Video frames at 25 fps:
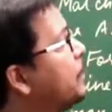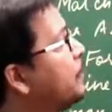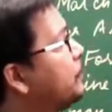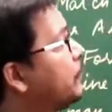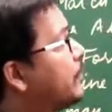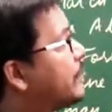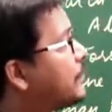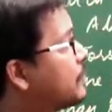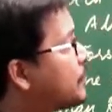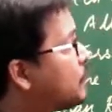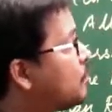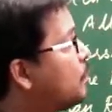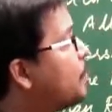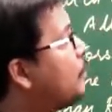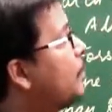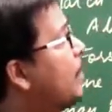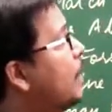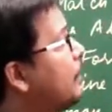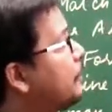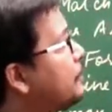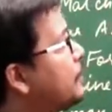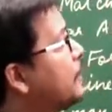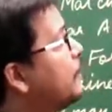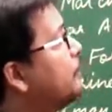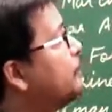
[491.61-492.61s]
which two
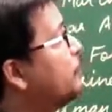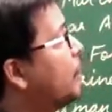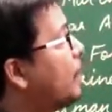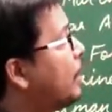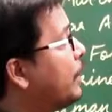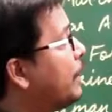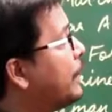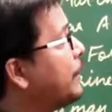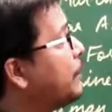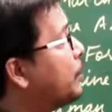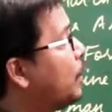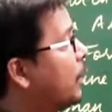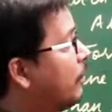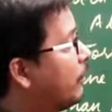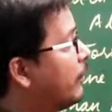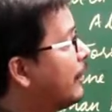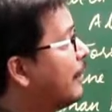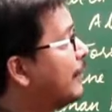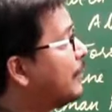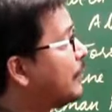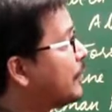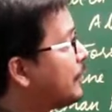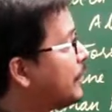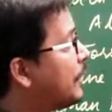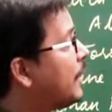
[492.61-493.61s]
of the following
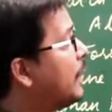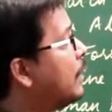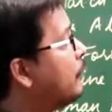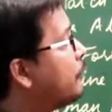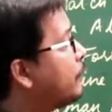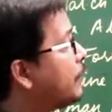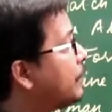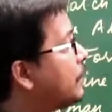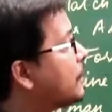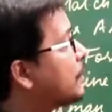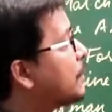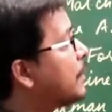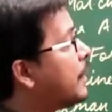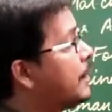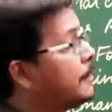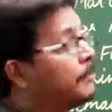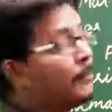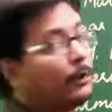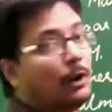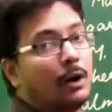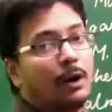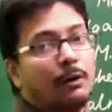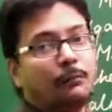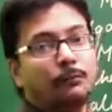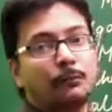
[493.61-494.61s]
novels deal with the theme
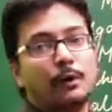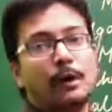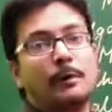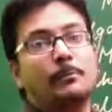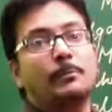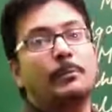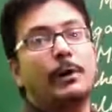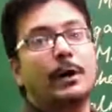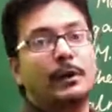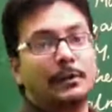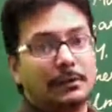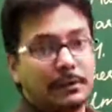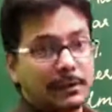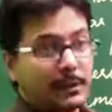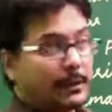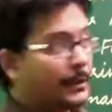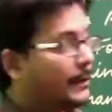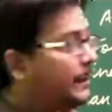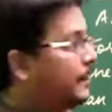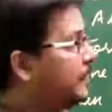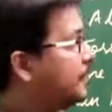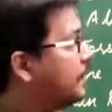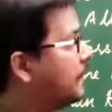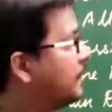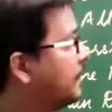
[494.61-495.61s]
of apartheid.